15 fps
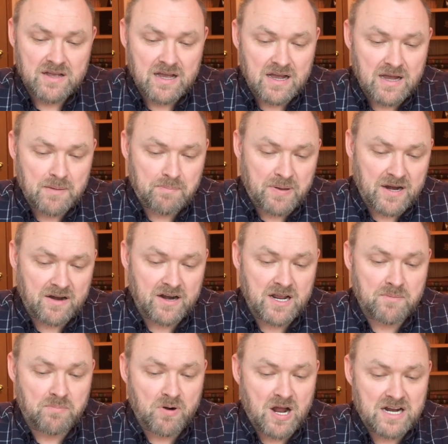uh,
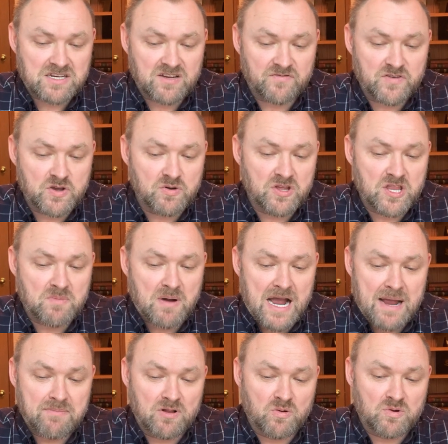period brought to view in the
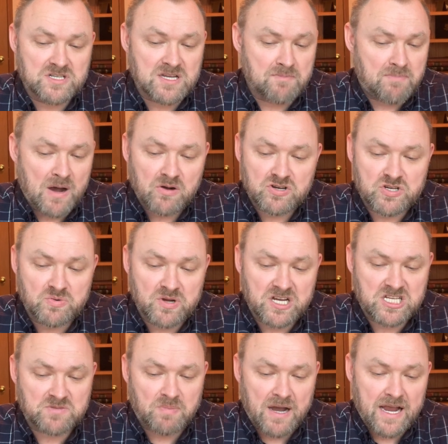Bible was about to
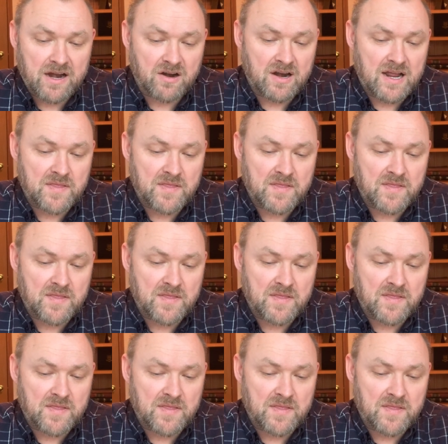expire